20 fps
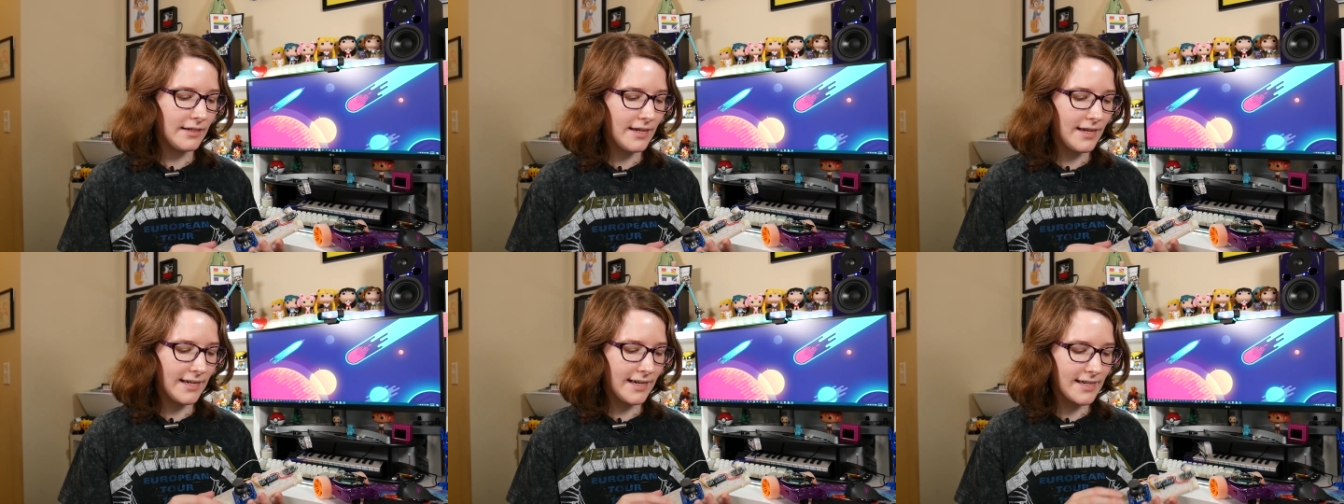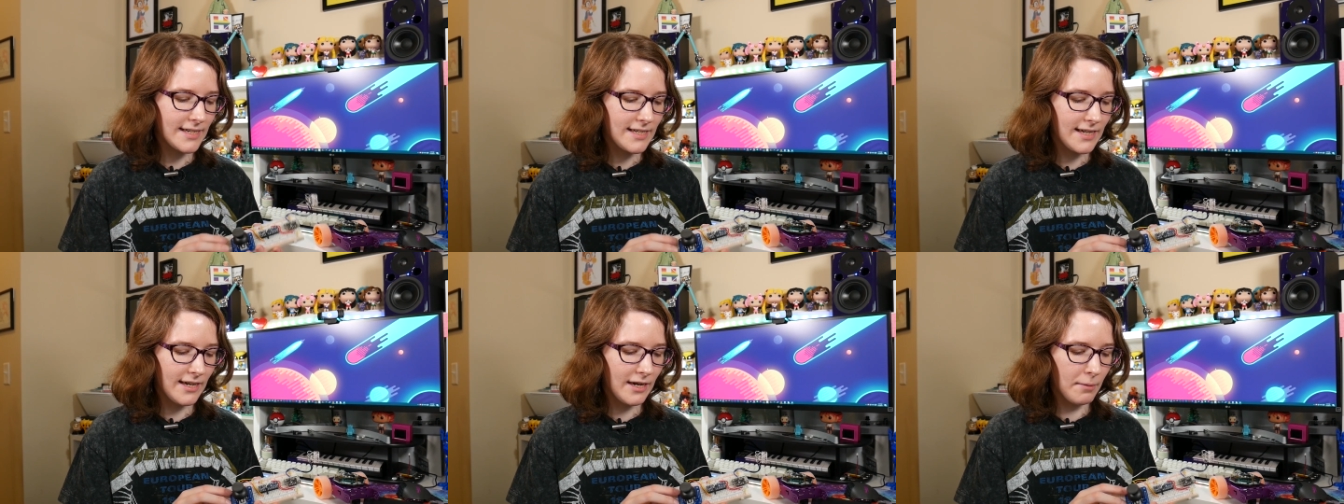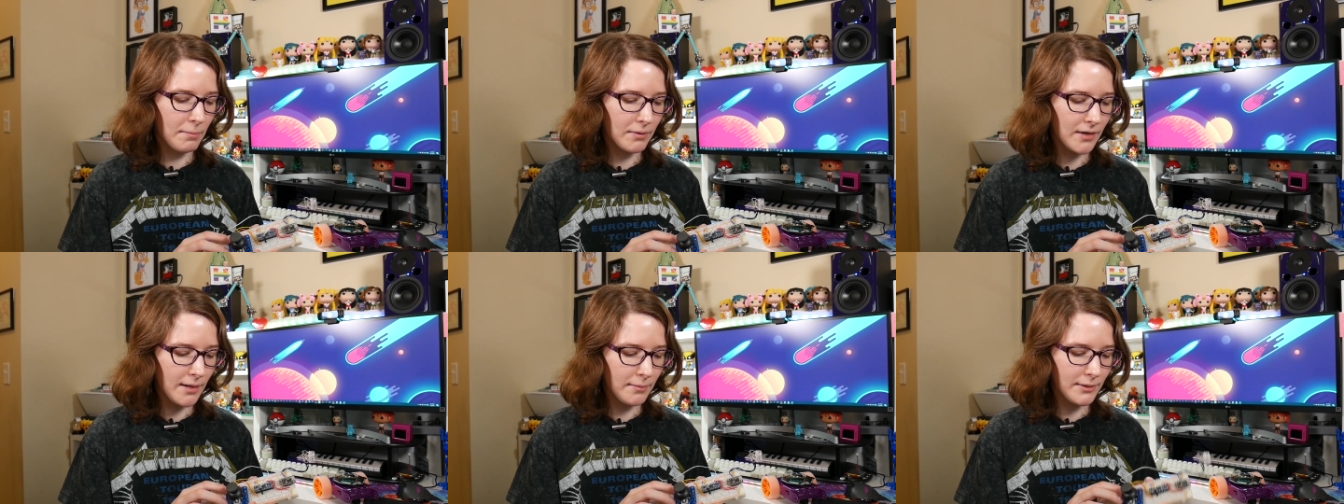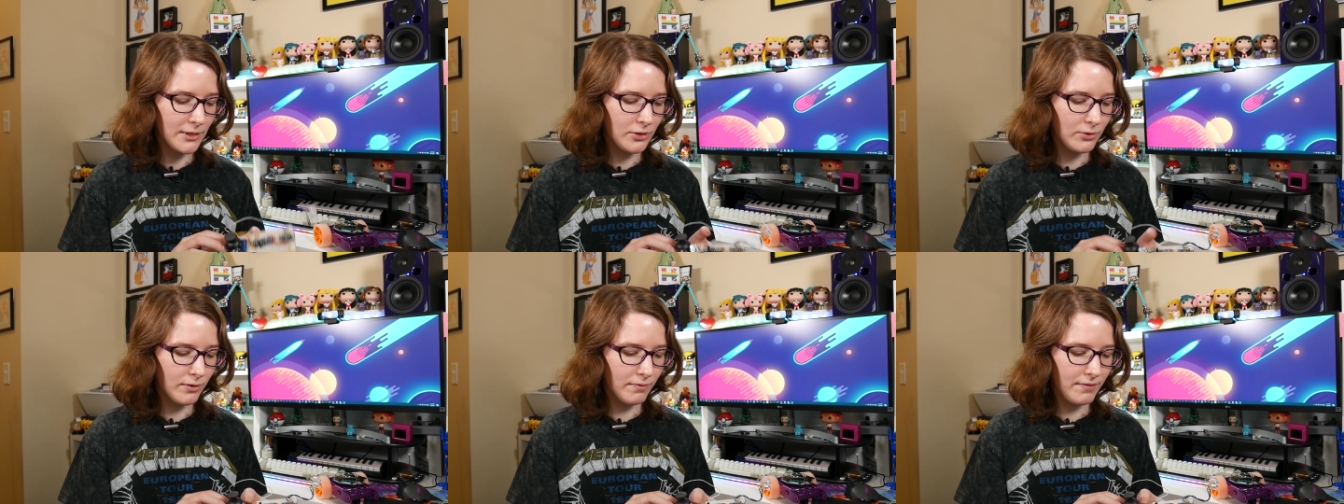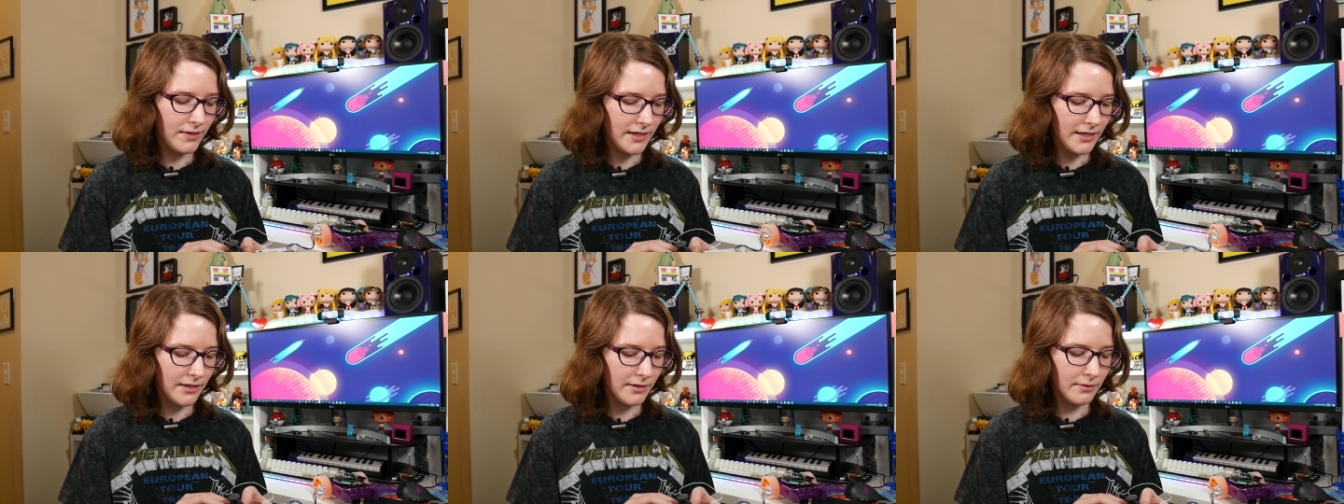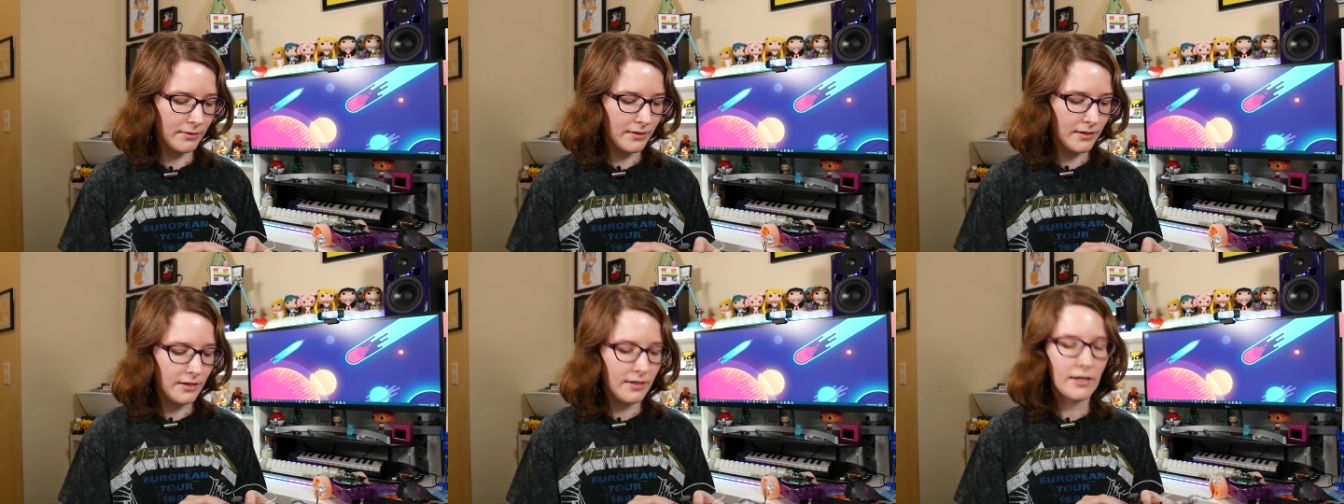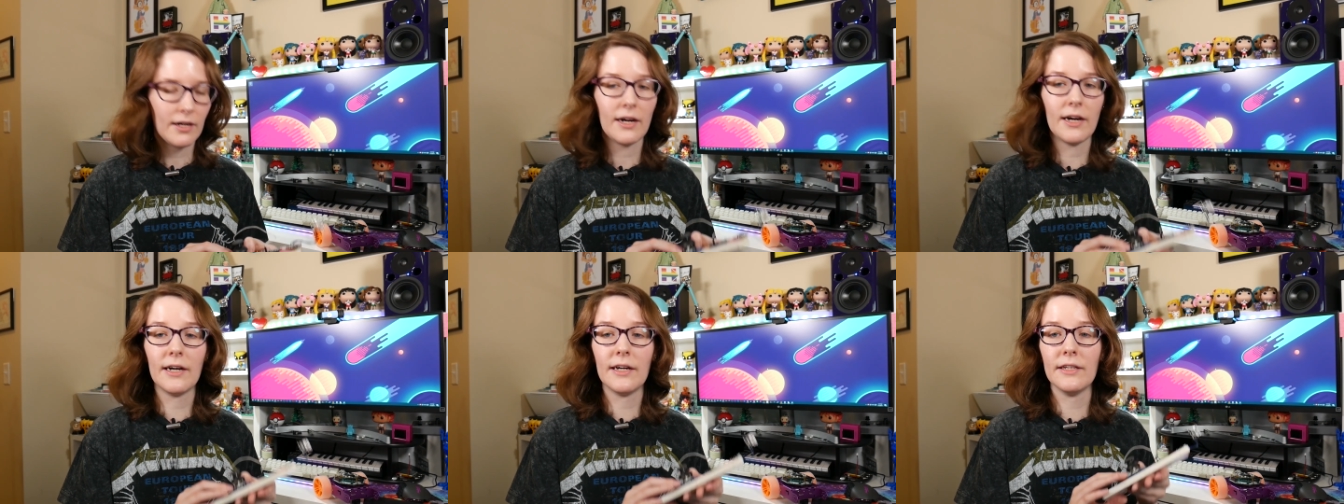like I said, I'll probably do a video
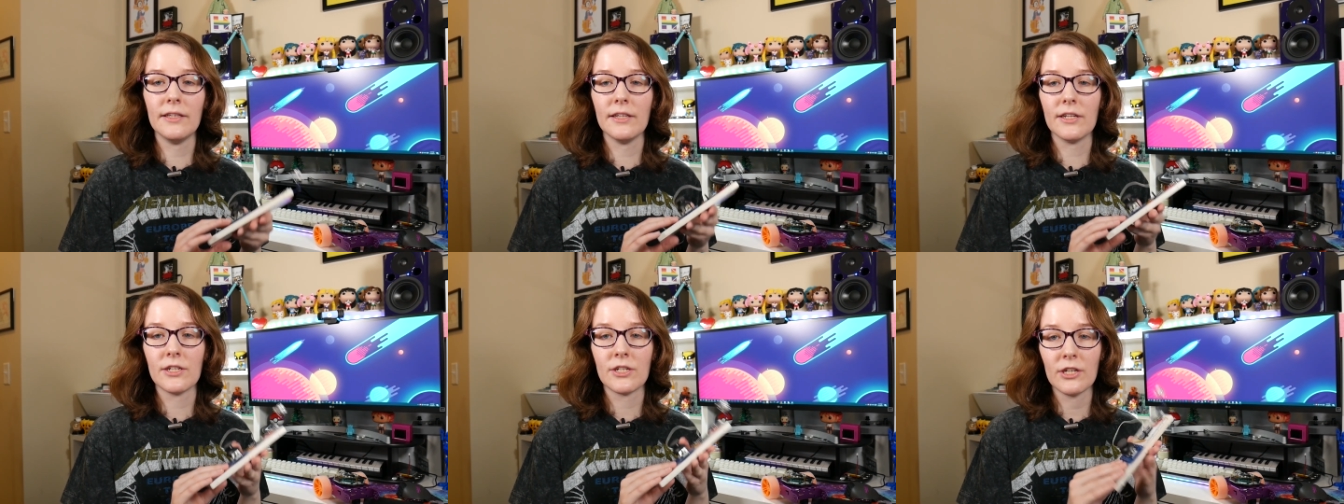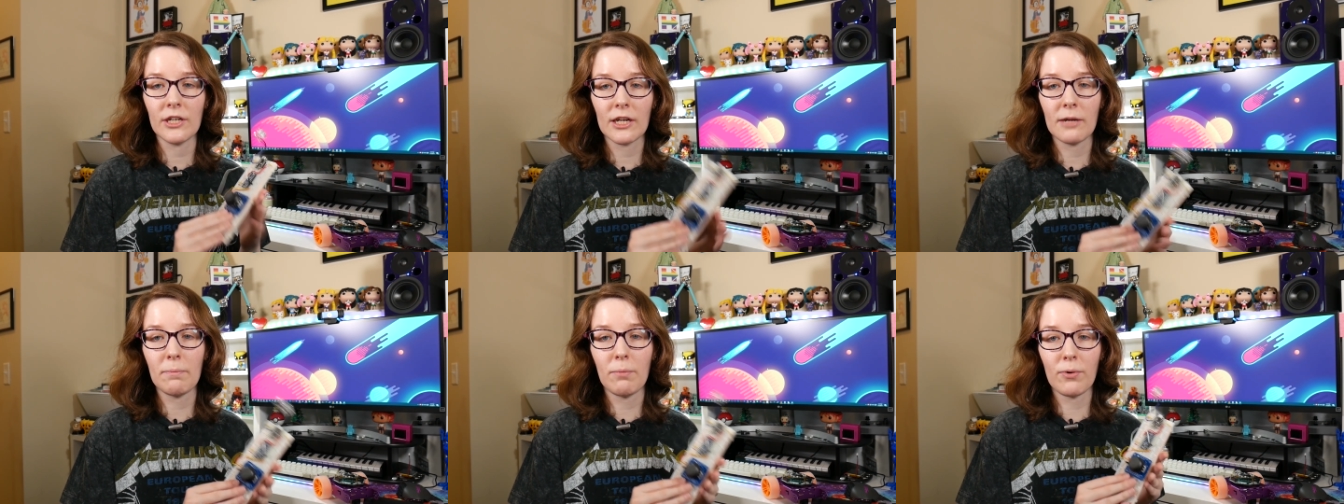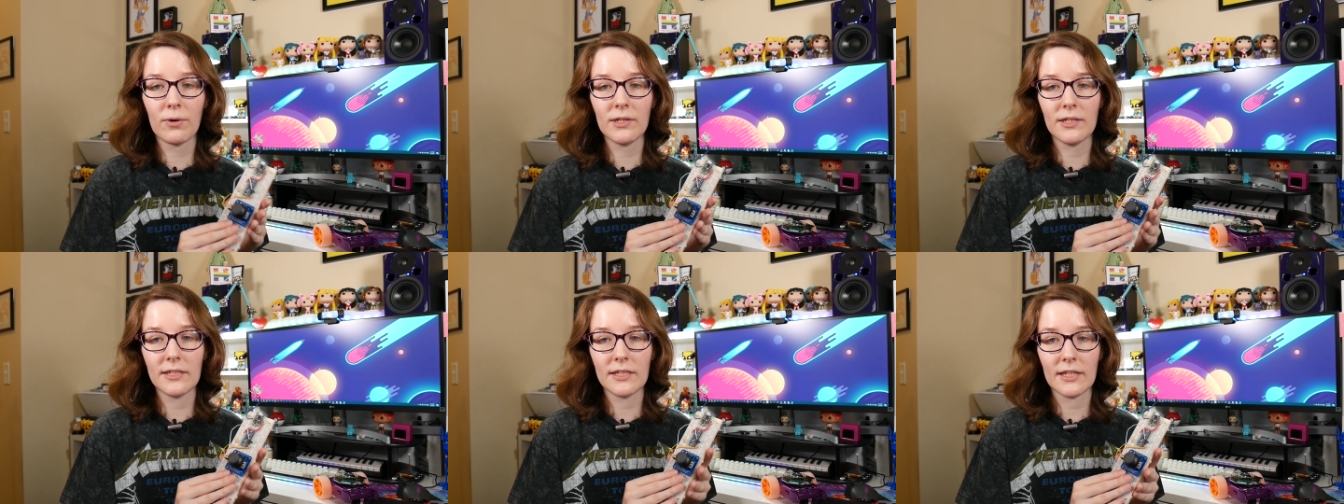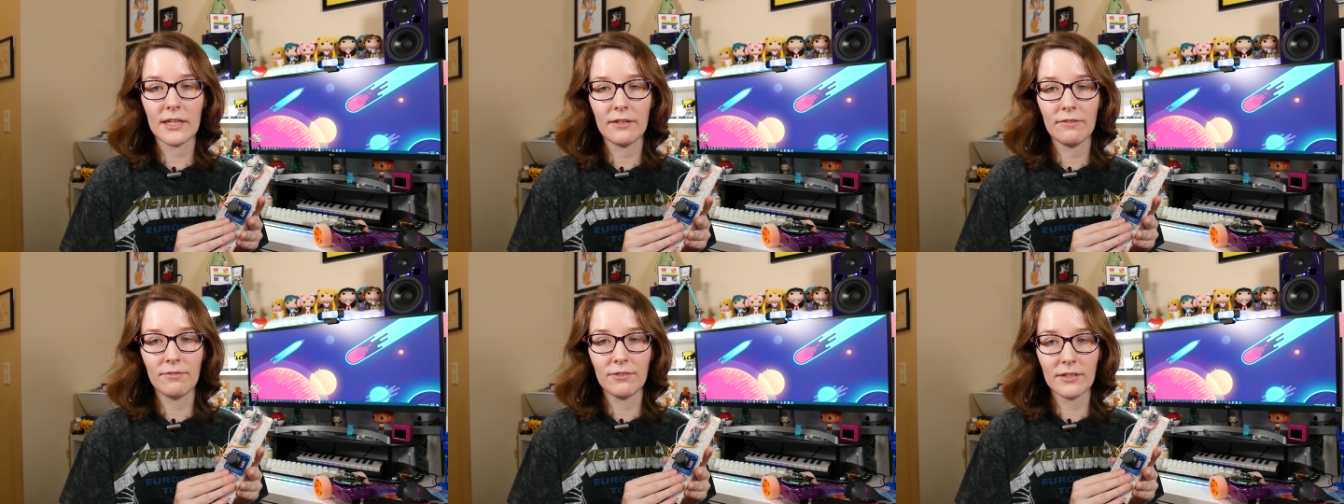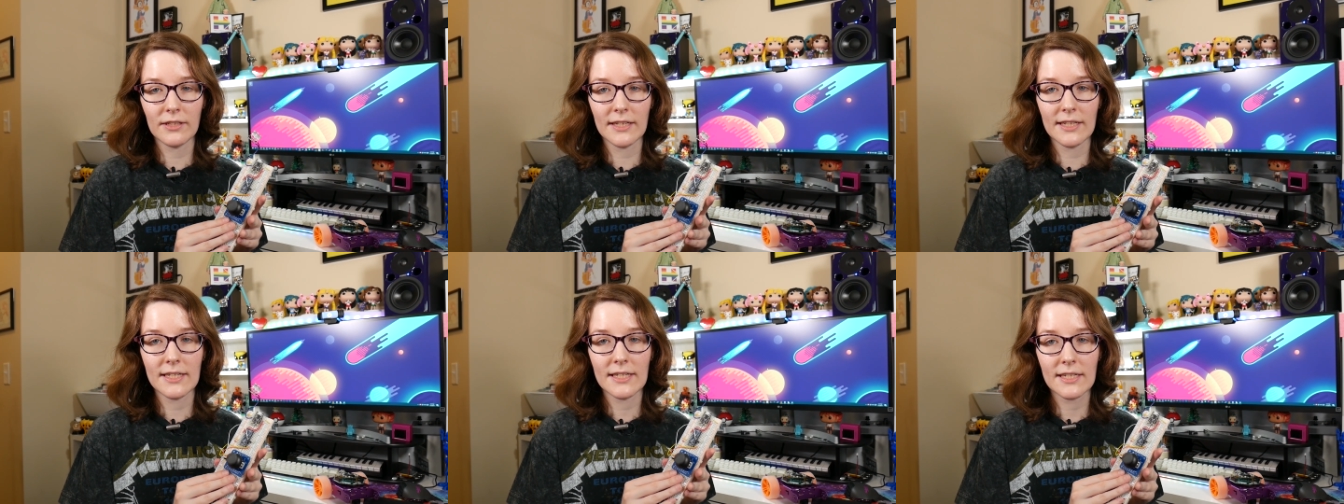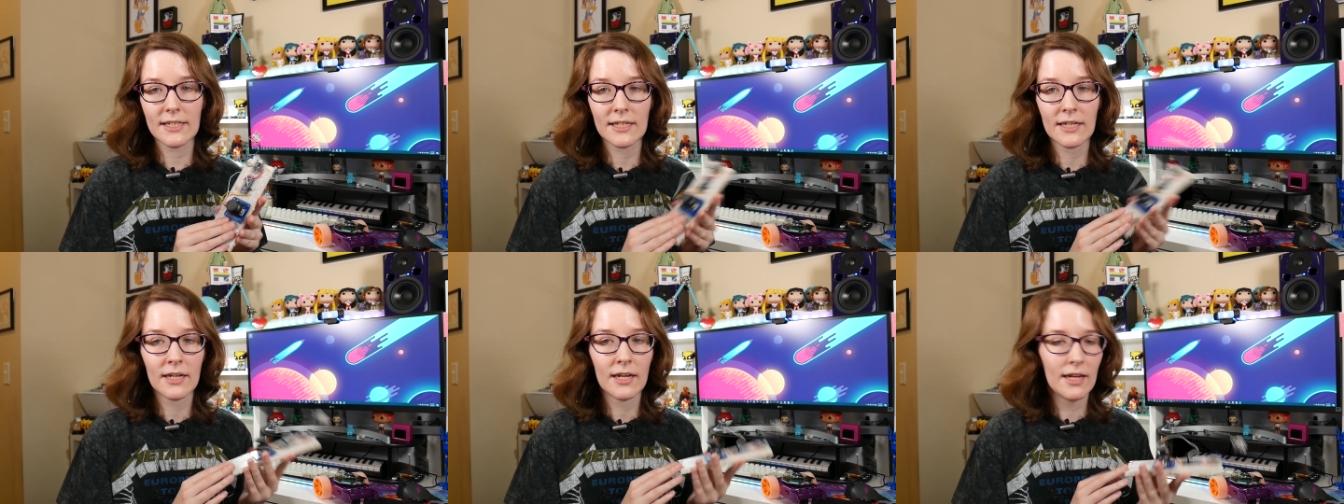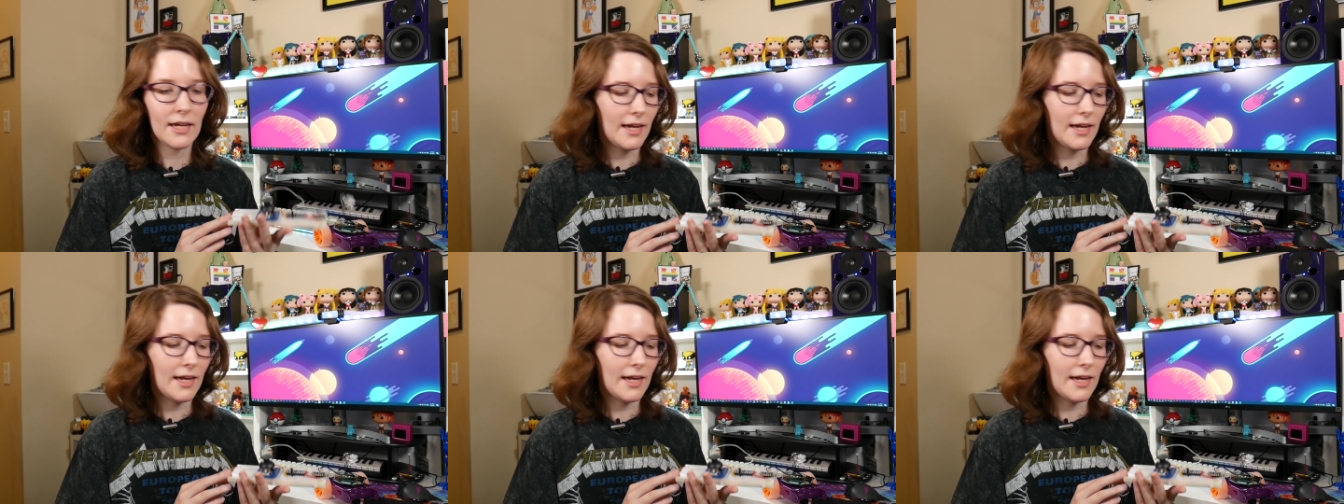on the circuit board design for this.